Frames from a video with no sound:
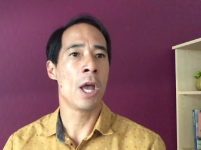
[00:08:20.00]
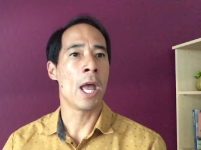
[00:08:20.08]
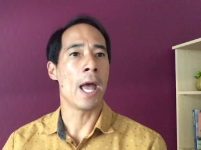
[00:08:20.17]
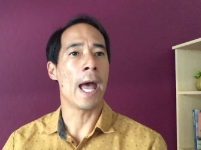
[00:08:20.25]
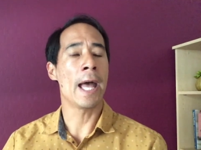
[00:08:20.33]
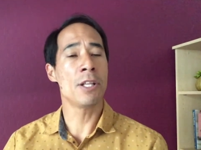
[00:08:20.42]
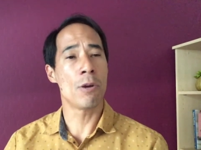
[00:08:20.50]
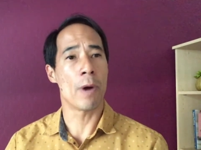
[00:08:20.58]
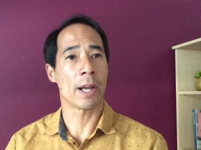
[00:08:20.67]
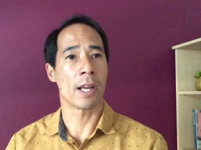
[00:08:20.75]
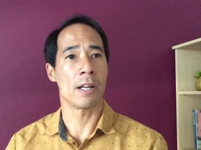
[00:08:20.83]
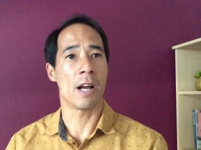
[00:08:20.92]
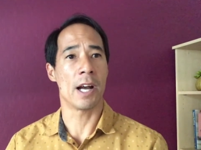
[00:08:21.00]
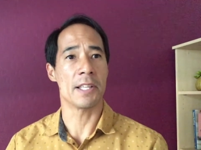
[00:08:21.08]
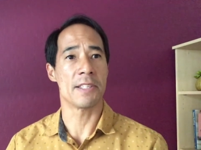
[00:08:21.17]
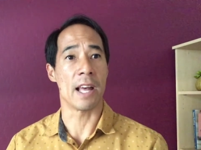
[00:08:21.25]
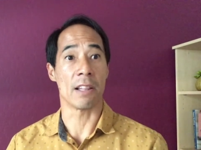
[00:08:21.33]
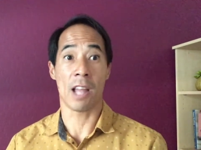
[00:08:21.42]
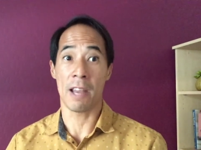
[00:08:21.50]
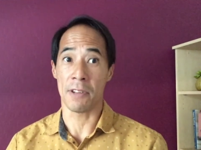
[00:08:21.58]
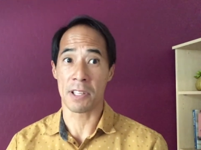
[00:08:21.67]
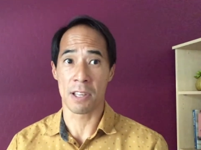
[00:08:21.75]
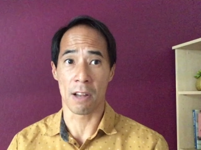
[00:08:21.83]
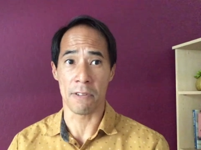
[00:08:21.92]
and you recognize that life
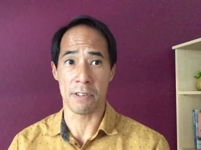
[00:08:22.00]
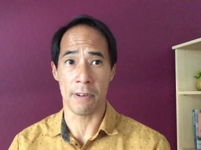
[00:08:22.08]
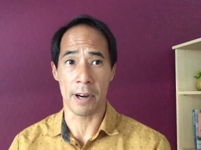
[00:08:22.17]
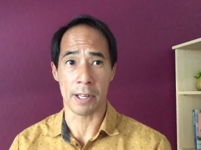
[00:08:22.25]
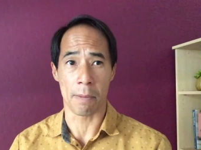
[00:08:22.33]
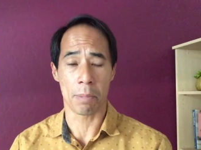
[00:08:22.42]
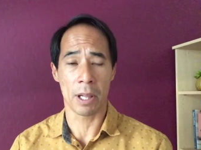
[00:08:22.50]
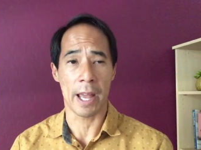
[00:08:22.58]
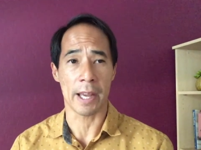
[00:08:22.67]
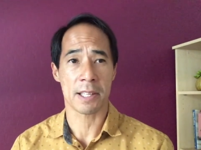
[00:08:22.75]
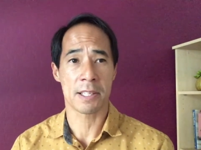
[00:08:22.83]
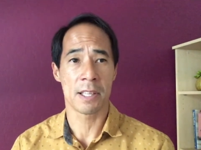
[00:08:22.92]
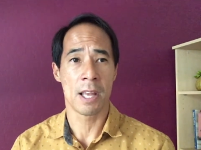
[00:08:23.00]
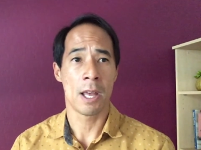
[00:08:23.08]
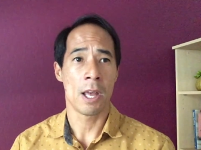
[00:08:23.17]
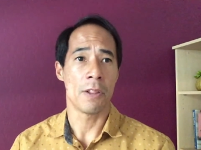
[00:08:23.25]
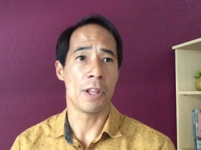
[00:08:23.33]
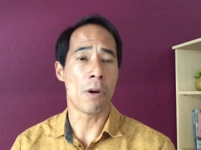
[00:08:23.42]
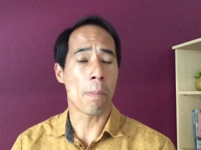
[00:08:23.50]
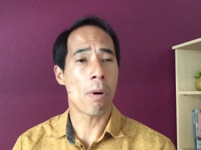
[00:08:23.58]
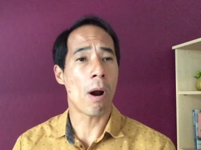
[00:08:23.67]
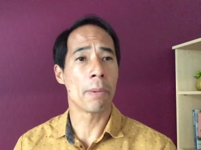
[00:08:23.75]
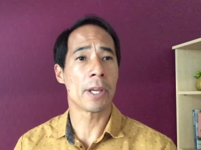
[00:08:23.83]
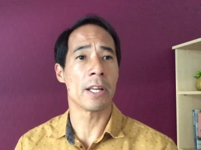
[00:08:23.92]
itself is very complex, then you're
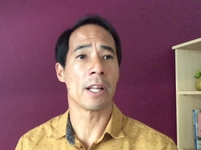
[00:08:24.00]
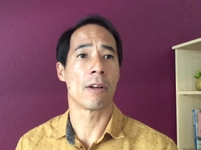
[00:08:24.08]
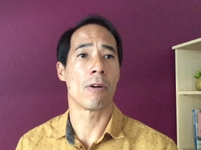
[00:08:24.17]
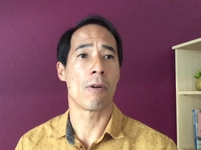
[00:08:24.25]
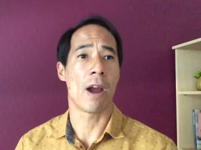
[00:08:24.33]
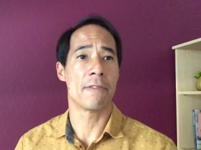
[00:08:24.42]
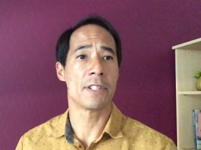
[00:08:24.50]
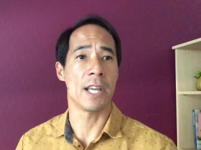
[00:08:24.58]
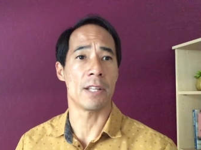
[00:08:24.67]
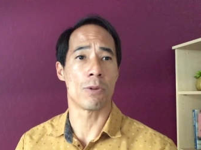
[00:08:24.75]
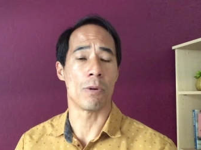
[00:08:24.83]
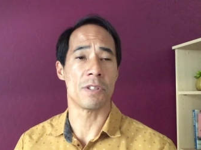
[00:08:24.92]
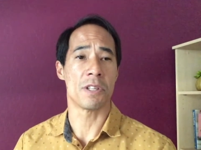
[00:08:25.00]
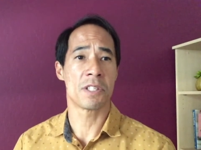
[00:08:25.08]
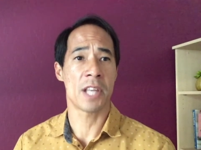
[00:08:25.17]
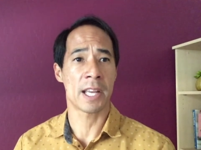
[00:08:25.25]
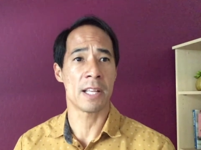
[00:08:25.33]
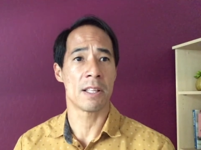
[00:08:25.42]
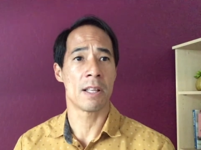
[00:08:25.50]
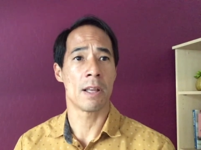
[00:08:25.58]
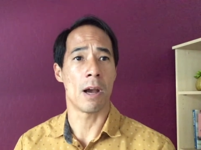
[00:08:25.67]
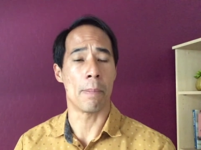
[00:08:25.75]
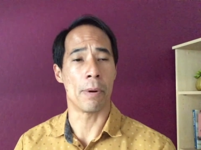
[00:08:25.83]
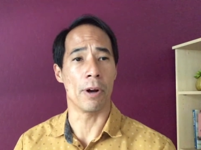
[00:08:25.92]
probably going to gravitate towards the second
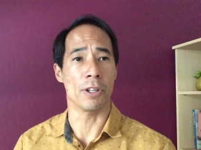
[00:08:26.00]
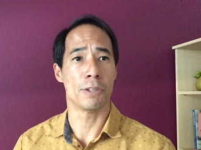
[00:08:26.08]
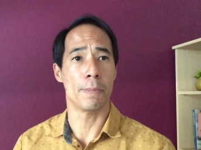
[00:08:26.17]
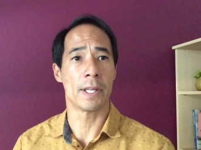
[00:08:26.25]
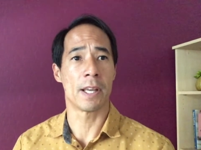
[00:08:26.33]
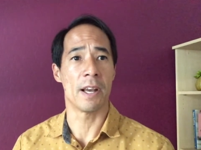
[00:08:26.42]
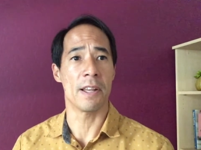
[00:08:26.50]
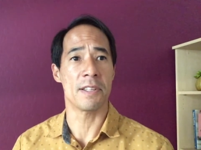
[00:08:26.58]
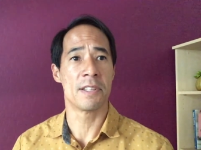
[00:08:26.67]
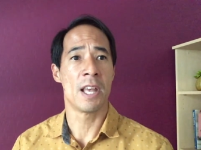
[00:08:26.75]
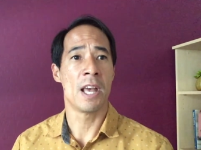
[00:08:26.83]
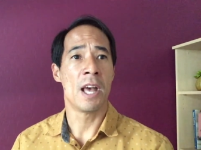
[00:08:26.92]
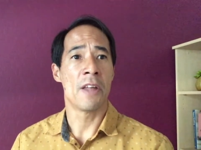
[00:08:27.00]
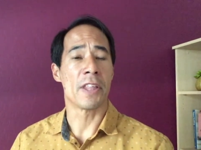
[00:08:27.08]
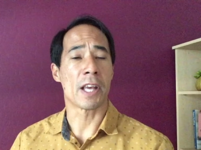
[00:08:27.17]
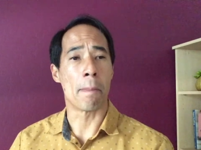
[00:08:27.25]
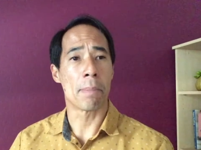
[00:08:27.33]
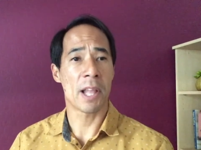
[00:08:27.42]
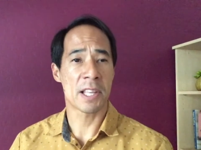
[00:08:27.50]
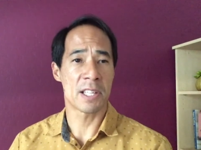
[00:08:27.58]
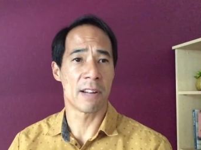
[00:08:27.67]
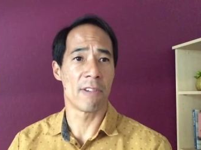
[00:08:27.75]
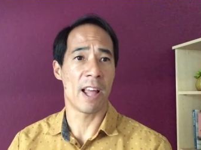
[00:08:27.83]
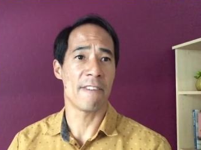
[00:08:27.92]
approach, because the complexity
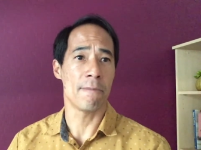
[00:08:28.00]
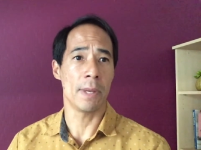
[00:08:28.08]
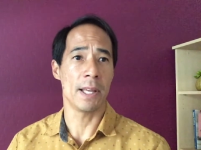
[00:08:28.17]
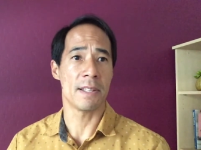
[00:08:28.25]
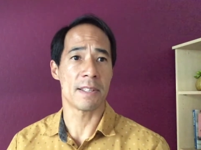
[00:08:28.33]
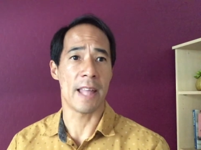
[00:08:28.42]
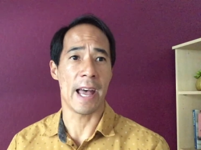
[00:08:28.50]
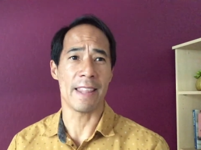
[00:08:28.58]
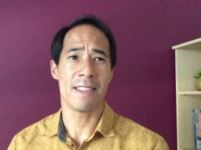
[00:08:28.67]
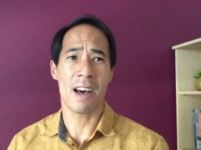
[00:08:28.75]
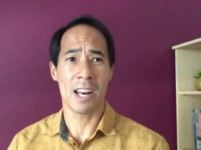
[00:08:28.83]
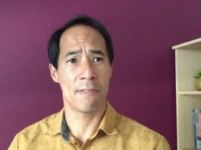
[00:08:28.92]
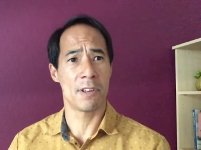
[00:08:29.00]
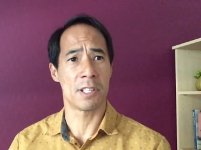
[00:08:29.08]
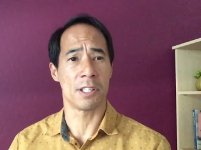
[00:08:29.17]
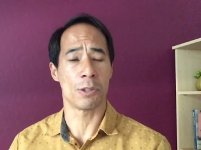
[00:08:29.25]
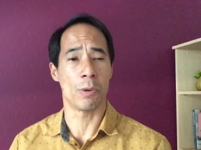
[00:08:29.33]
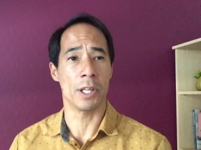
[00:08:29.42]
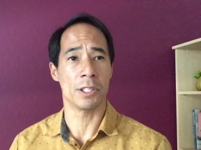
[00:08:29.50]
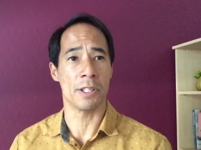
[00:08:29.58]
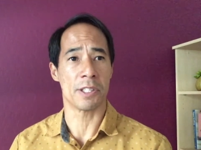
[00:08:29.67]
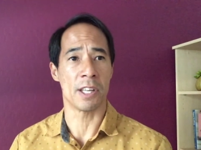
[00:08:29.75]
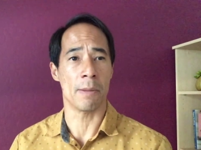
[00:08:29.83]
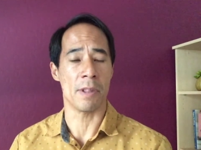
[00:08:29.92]
of life means that not every situation is
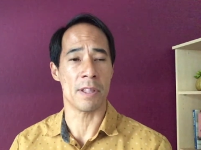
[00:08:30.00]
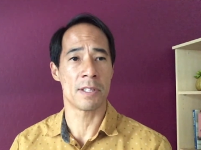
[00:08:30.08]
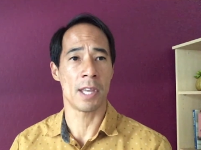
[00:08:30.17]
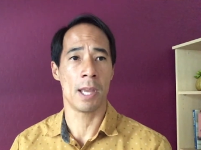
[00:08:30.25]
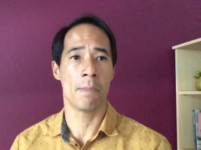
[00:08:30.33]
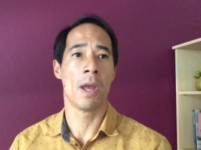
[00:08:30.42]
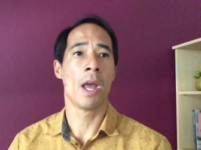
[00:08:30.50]
going to be the same,